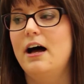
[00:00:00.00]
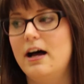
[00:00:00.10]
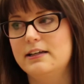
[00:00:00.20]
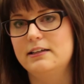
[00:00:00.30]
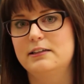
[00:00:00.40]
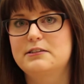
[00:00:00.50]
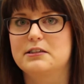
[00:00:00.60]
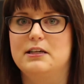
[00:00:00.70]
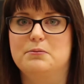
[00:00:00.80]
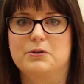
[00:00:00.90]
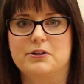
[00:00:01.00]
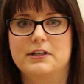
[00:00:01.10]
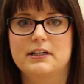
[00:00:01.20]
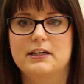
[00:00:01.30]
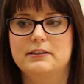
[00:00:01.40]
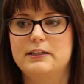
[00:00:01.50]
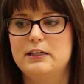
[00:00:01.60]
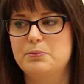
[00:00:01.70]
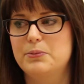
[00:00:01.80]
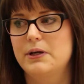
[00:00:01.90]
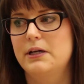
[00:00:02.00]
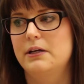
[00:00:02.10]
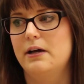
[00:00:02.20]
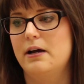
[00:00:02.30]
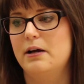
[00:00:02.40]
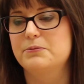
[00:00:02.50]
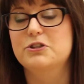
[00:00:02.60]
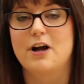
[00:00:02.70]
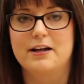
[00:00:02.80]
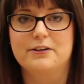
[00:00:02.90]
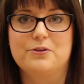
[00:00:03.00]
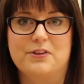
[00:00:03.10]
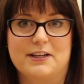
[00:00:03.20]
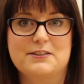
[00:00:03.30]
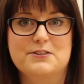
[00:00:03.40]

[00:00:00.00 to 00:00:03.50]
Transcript: I need to keep learning and keep trying new things.